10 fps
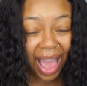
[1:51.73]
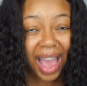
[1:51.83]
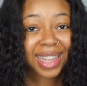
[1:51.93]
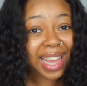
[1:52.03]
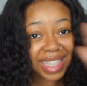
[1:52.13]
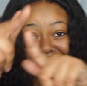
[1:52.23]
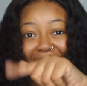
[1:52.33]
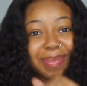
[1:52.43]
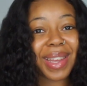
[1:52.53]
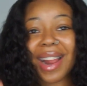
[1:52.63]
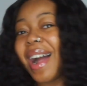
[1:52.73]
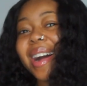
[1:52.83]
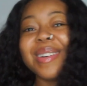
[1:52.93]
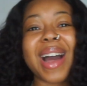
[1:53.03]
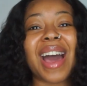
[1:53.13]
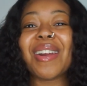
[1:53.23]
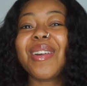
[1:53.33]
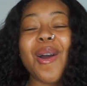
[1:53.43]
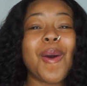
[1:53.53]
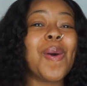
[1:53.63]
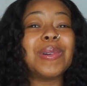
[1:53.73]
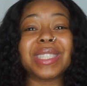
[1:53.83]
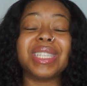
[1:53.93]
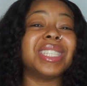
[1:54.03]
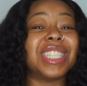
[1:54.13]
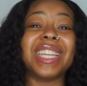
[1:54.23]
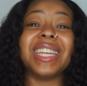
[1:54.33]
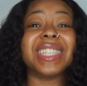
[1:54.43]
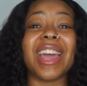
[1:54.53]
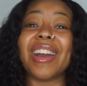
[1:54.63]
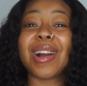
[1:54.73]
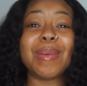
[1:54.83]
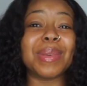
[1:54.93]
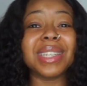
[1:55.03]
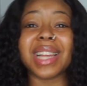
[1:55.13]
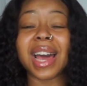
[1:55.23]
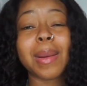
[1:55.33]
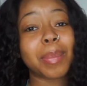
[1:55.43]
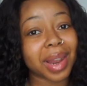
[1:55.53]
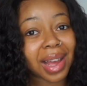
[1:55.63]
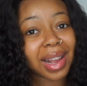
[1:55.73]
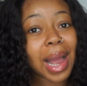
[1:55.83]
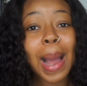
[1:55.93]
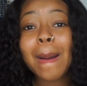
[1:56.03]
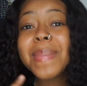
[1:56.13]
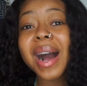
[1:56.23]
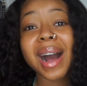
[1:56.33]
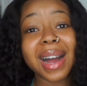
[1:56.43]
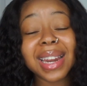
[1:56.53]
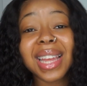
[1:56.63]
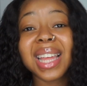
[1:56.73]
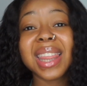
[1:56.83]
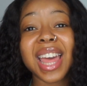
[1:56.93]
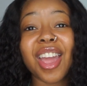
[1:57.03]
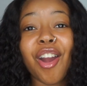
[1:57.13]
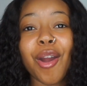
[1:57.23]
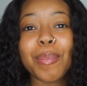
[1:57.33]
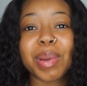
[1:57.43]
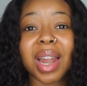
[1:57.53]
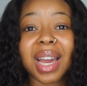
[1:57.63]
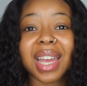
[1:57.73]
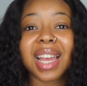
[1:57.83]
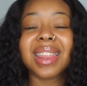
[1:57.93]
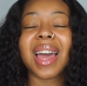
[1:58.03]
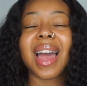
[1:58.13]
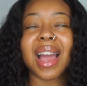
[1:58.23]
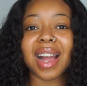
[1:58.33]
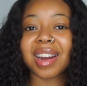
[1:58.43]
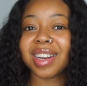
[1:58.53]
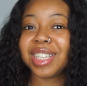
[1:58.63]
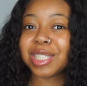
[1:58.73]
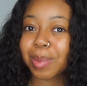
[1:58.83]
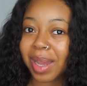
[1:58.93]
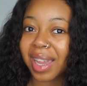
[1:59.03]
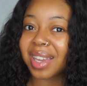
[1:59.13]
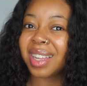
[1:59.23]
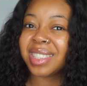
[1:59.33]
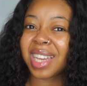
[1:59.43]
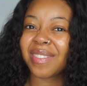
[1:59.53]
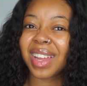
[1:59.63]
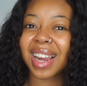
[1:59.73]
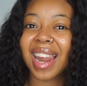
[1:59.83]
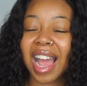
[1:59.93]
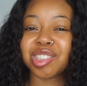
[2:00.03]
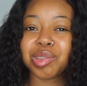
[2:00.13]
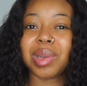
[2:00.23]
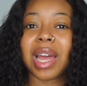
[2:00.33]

They stepped it up. I don't know who's teaching these hair companies how to pluck, but honey, they are plucking the heck out of these wigs, and it's giving natural.